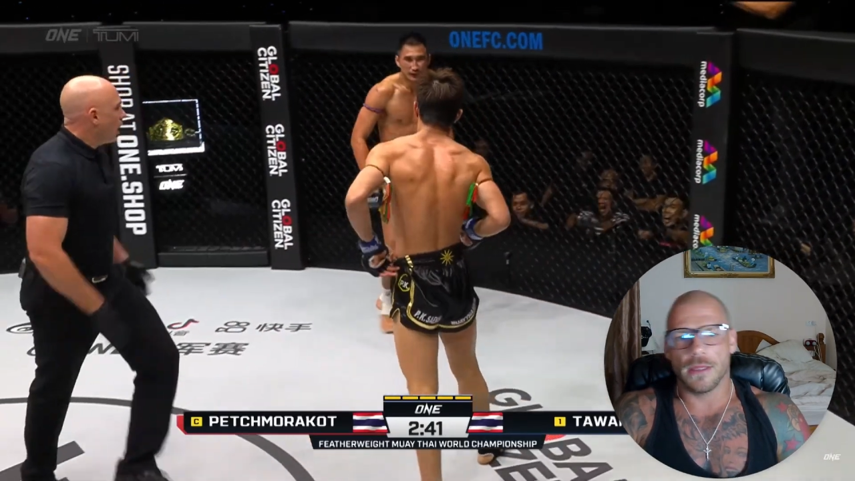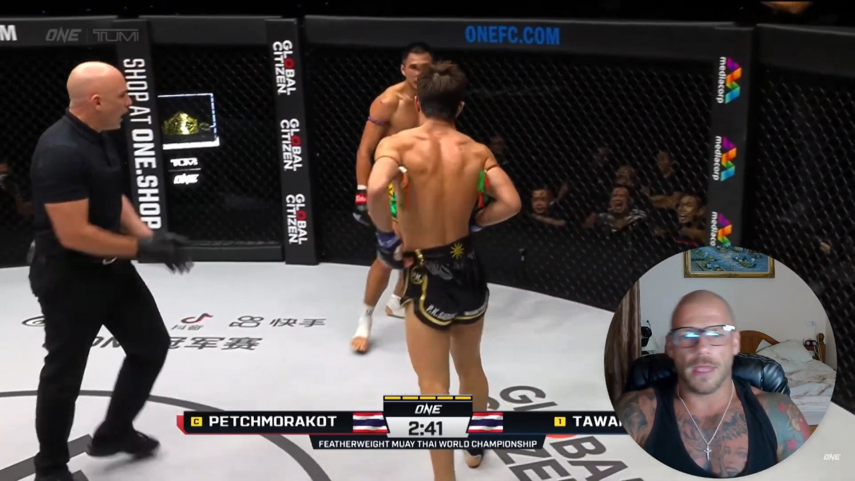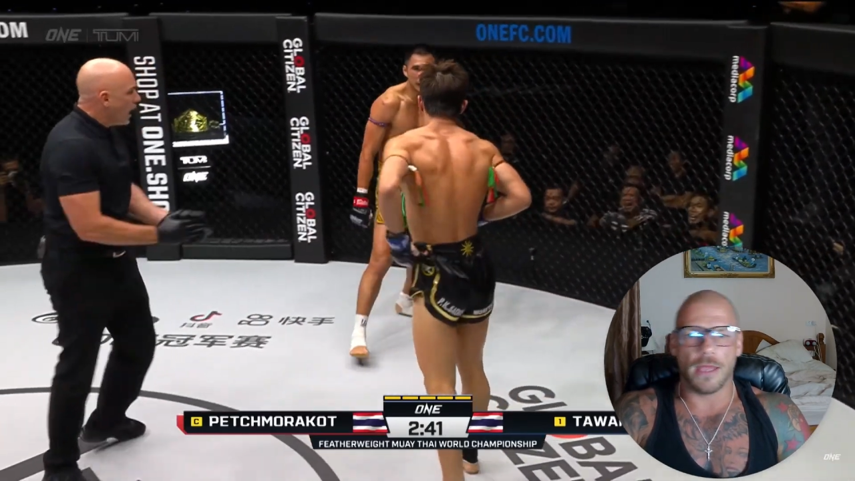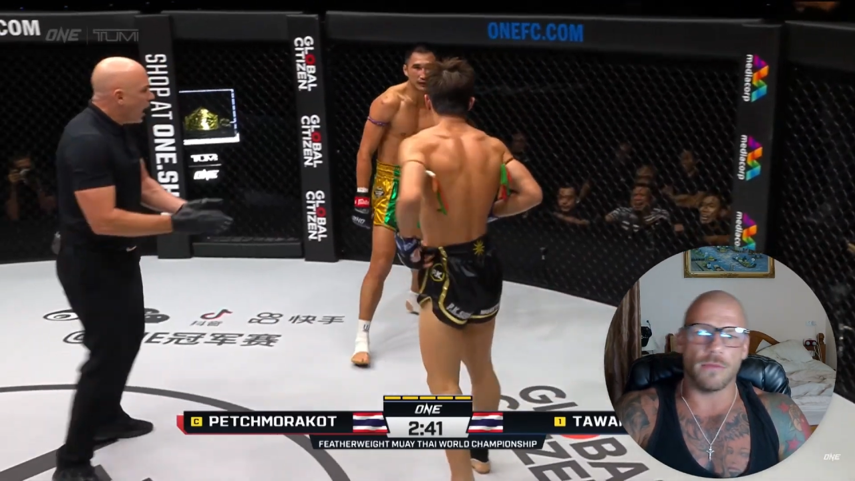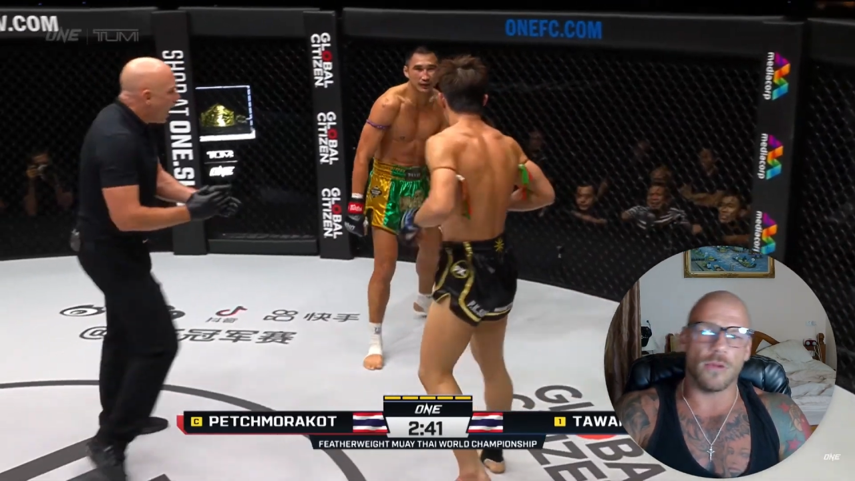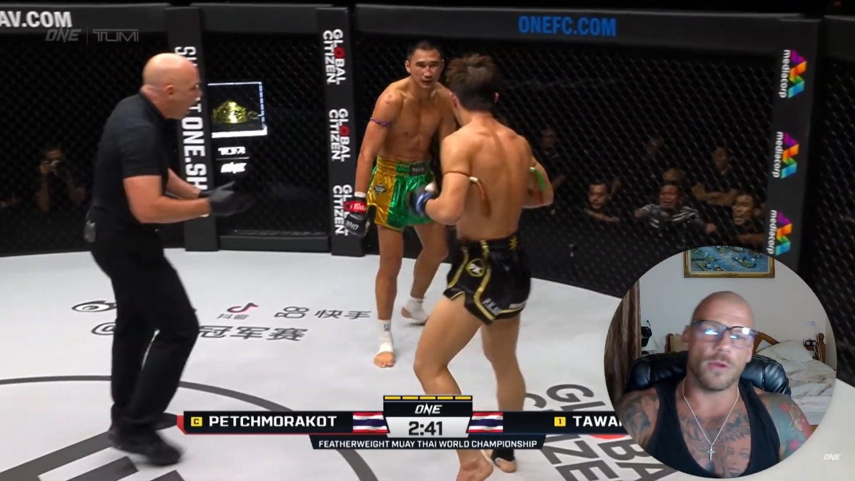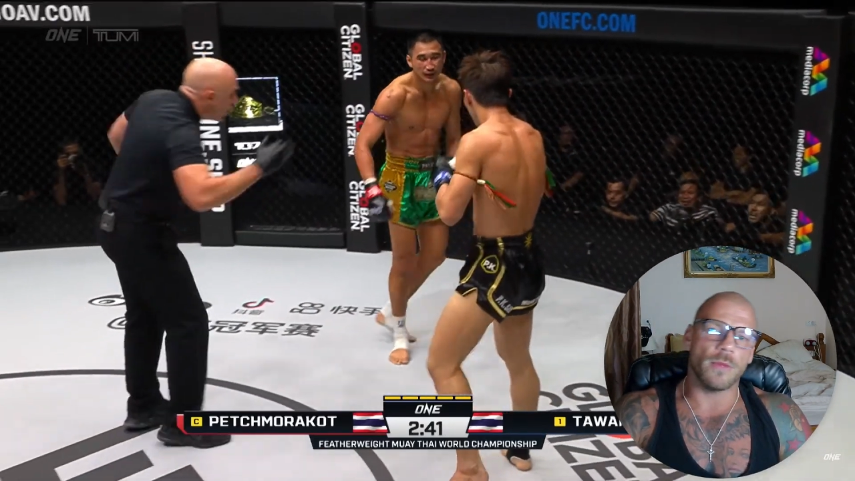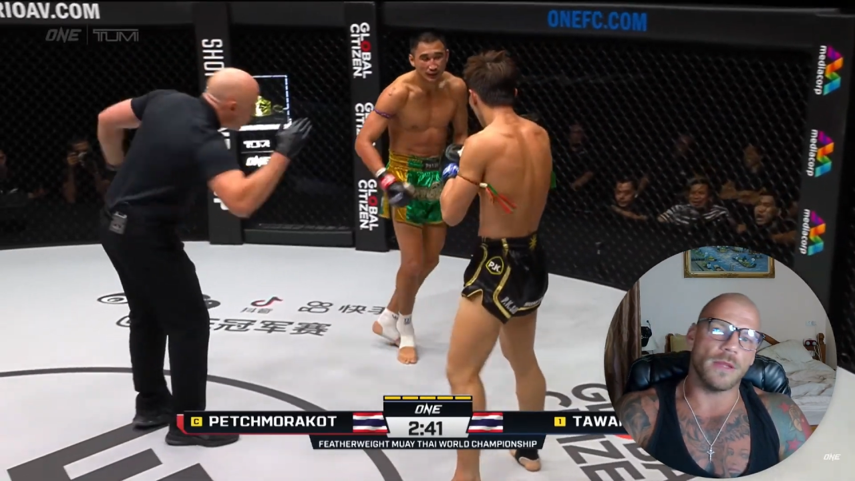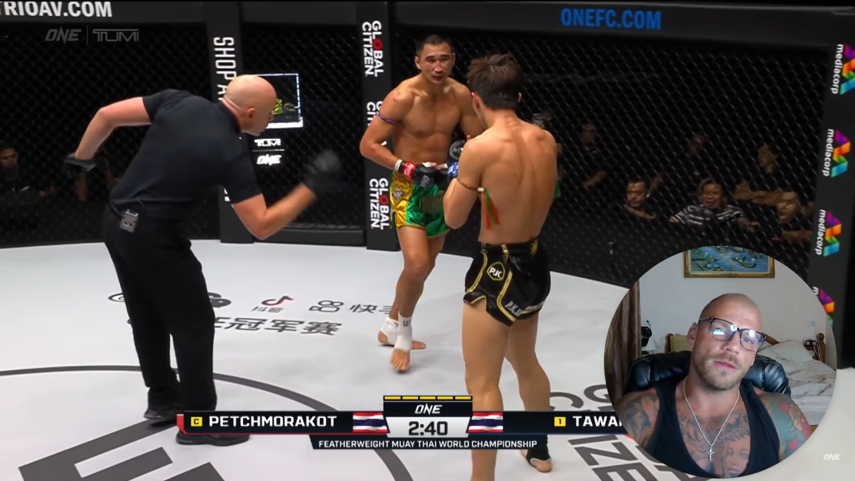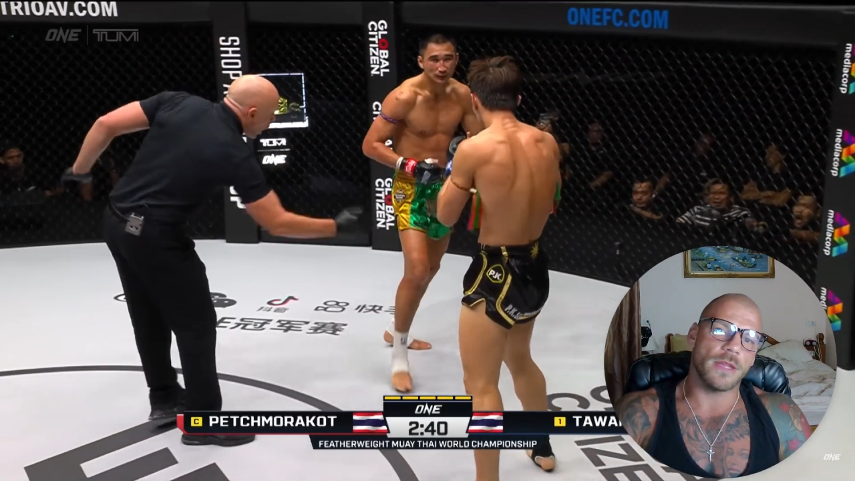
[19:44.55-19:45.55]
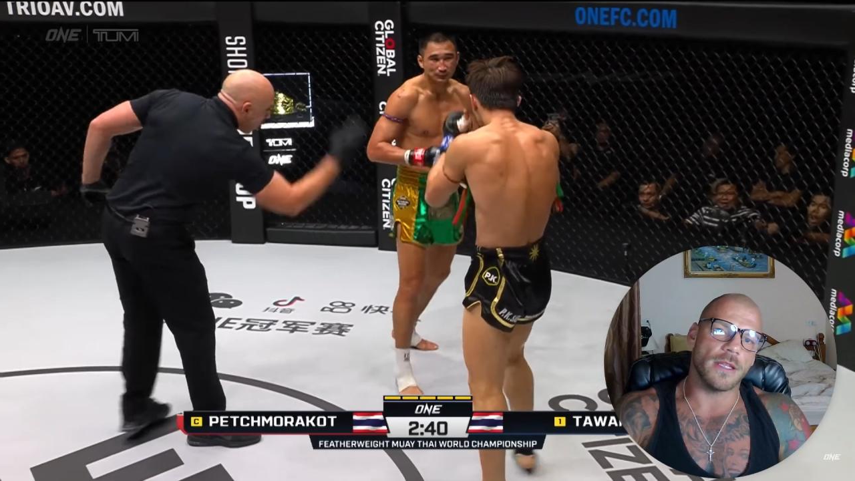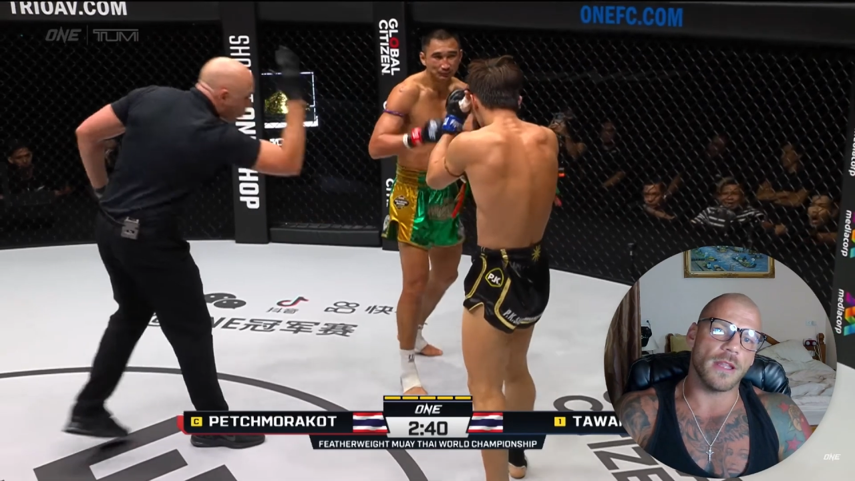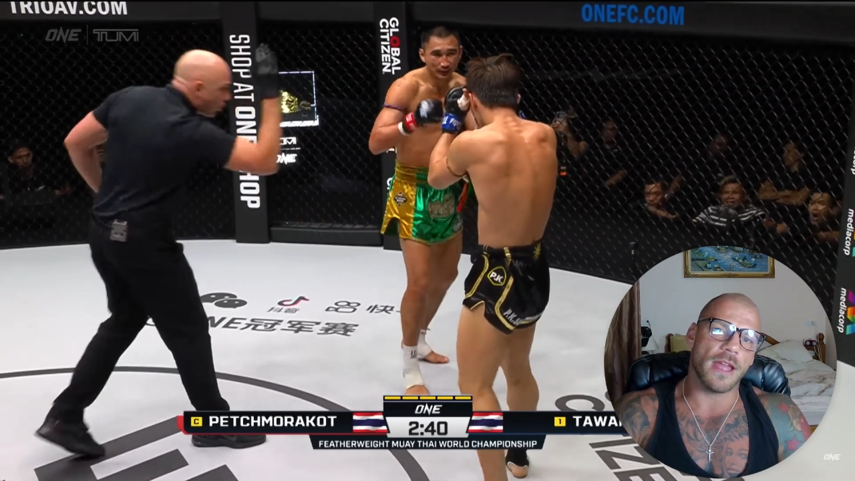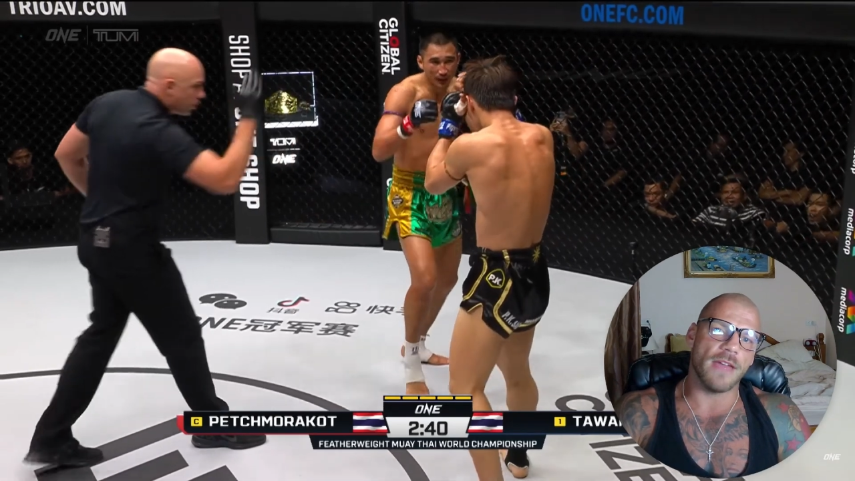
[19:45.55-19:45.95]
they normally think that they've